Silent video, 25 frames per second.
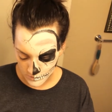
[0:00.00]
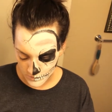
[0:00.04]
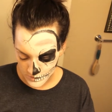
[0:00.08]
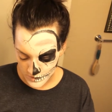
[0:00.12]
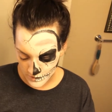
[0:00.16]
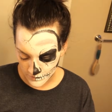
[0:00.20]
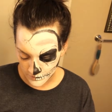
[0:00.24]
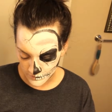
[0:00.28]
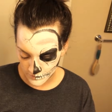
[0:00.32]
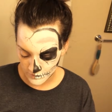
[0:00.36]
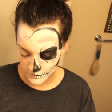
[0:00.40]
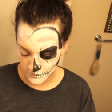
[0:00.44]

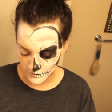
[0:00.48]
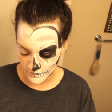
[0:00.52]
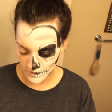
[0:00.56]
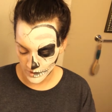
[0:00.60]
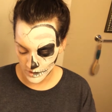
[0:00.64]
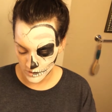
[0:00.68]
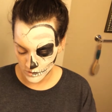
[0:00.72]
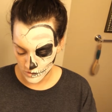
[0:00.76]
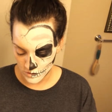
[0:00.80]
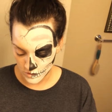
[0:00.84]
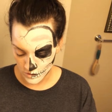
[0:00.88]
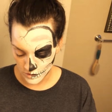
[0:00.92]
different
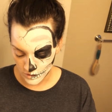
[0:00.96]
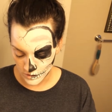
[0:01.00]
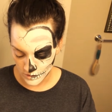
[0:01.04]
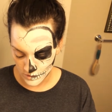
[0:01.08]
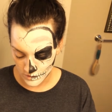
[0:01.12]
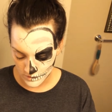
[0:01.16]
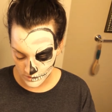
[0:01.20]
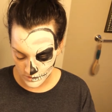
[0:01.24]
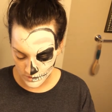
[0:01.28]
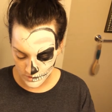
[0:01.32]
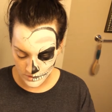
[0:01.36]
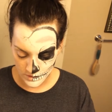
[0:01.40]

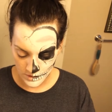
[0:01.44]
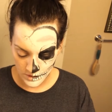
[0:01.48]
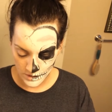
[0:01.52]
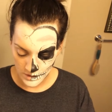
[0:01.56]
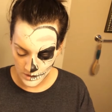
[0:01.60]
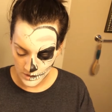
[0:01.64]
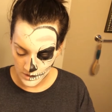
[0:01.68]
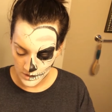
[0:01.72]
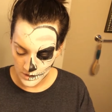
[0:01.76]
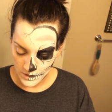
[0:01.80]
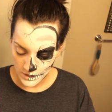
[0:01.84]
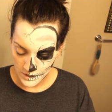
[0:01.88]
features
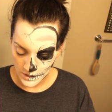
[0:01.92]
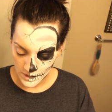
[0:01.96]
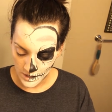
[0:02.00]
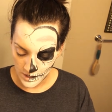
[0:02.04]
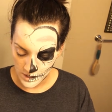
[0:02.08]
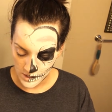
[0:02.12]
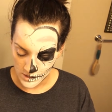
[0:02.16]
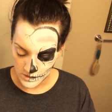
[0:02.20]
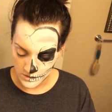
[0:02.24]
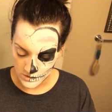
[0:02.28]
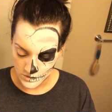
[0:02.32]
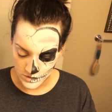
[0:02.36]

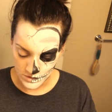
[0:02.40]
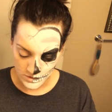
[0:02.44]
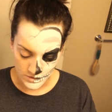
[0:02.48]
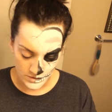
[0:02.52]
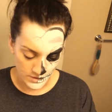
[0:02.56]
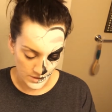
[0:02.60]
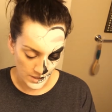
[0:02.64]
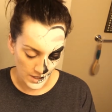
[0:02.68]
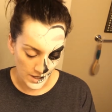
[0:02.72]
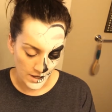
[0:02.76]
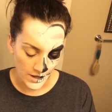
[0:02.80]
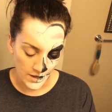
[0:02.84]
and
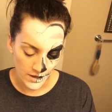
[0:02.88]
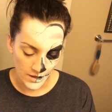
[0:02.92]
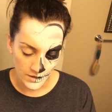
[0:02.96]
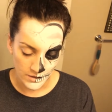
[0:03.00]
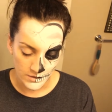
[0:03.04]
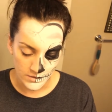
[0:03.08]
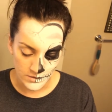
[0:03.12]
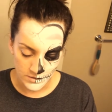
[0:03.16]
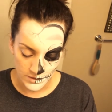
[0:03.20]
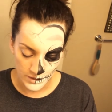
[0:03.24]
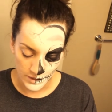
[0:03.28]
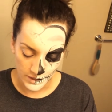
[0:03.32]
just
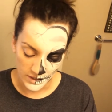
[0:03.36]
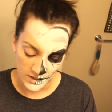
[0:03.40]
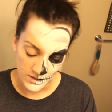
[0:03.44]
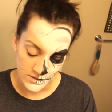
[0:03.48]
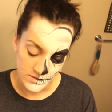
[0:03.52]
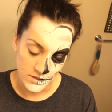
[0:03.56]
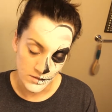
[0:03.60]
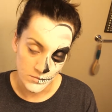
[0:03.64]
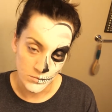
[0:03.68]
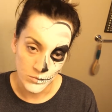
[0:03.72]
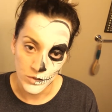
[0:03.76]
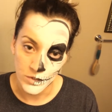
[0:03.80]
add, like I
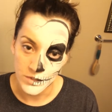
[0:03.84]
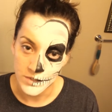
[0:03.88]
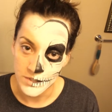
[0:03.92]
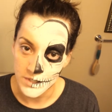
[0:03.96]
said, more